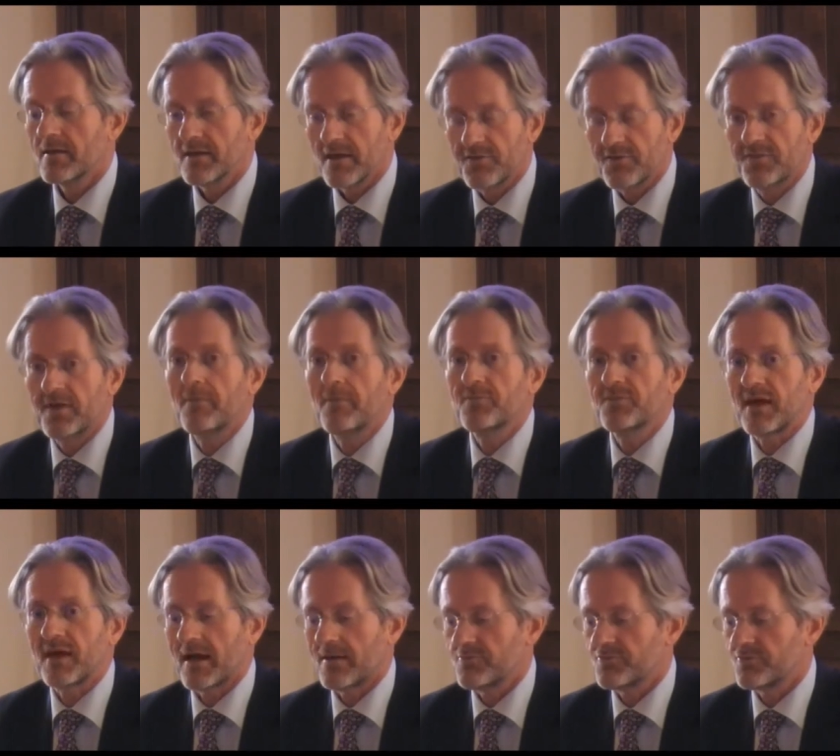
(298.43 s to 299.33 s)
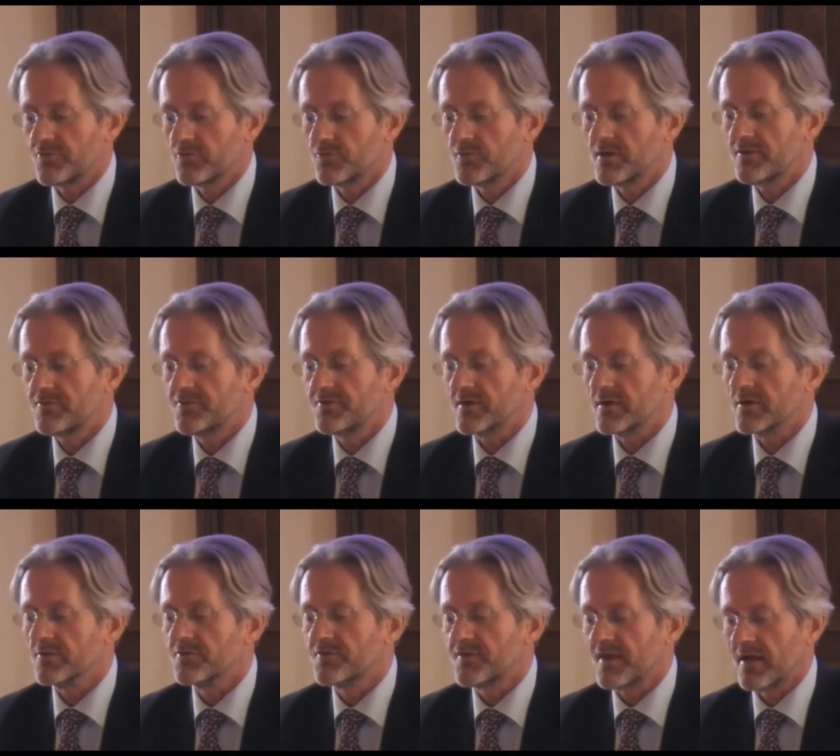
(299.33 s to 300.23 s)
They sometimes reached a
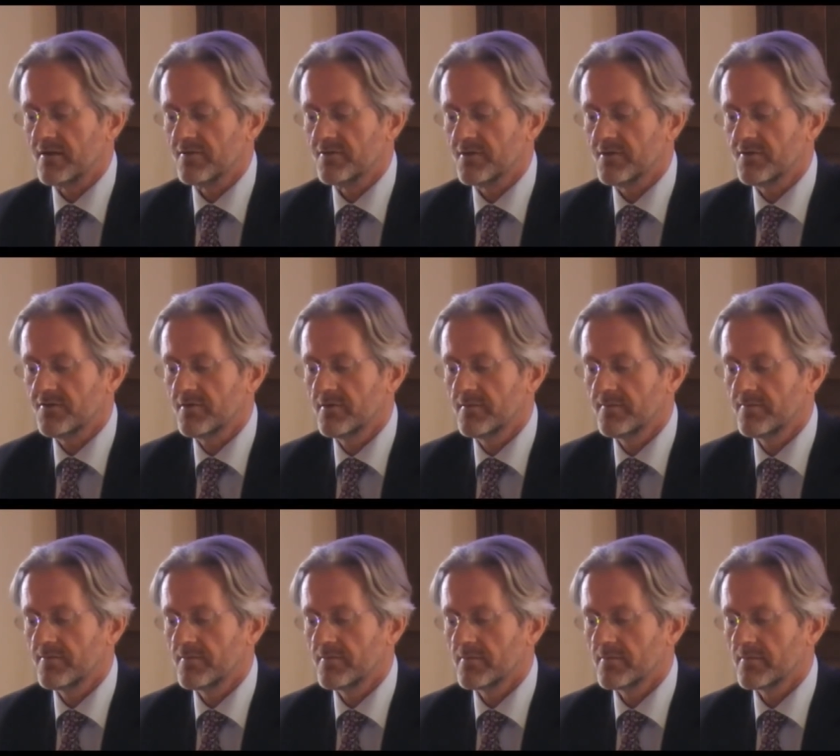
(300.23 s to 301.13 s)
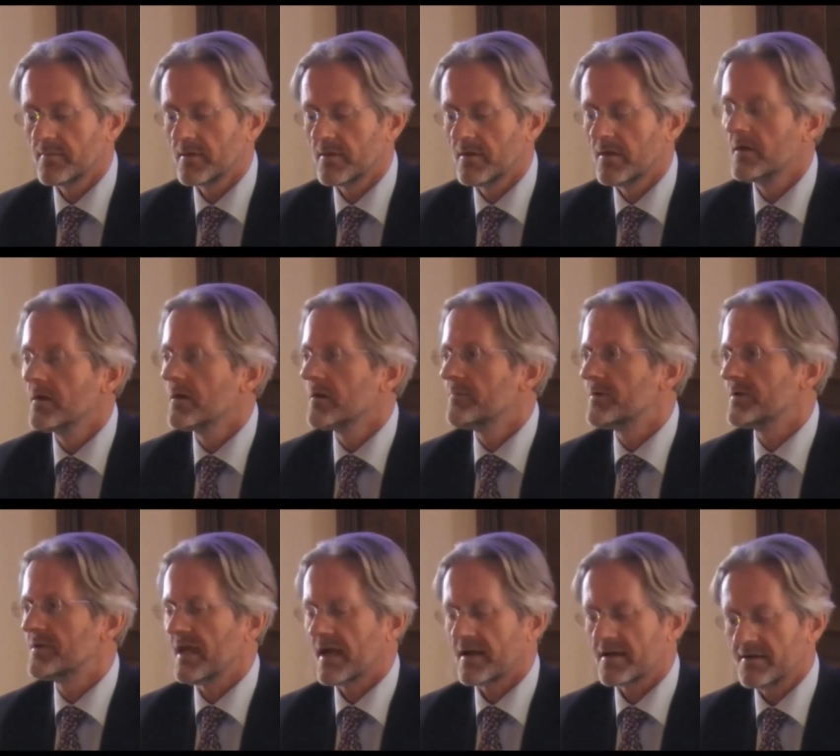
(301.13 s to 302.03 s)
consensus,
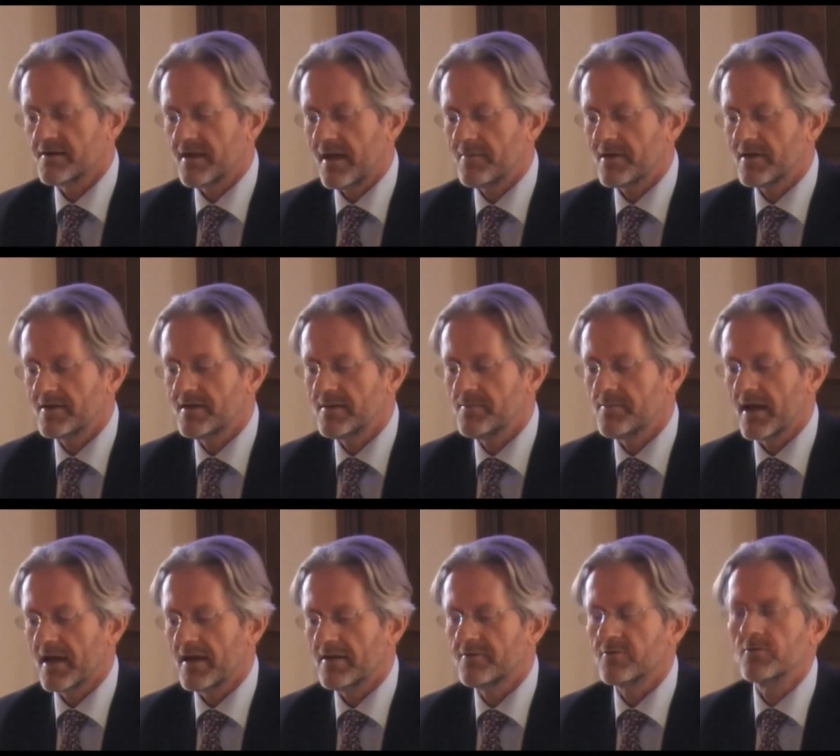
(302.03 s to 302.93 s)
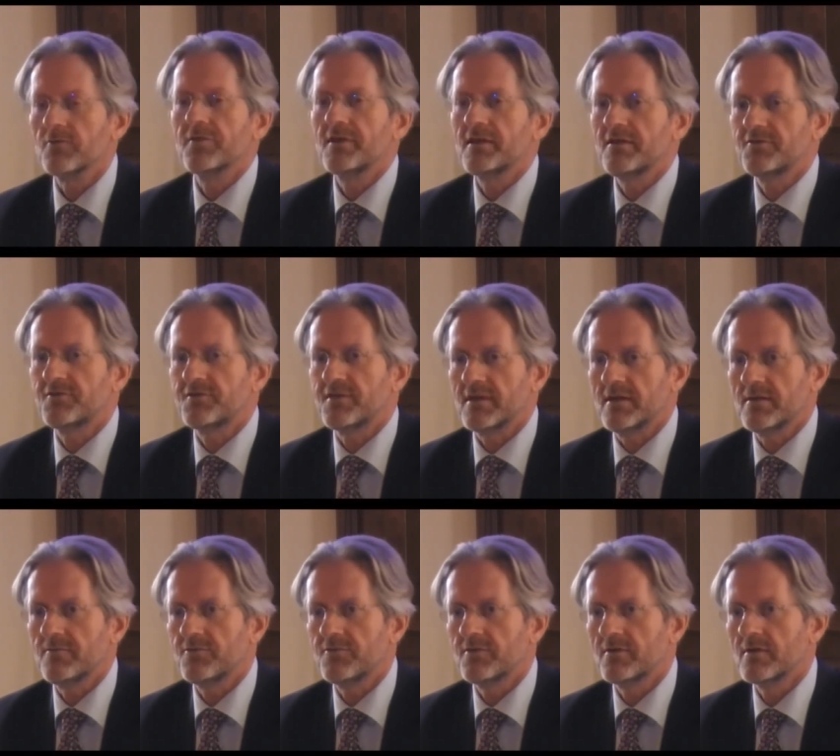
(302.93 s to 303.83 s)
but the academic debate on these
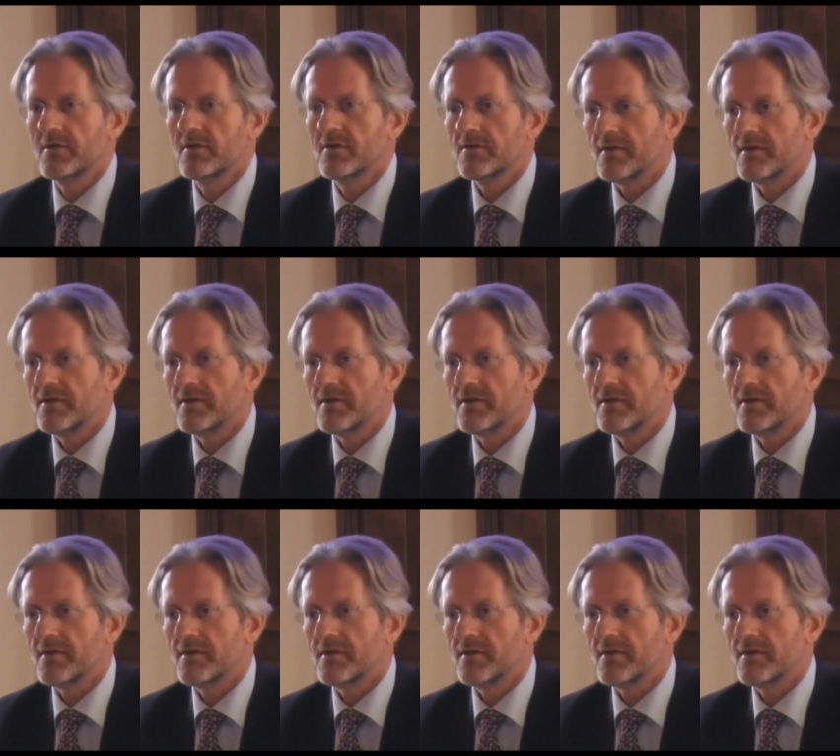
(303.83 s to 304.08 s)
themes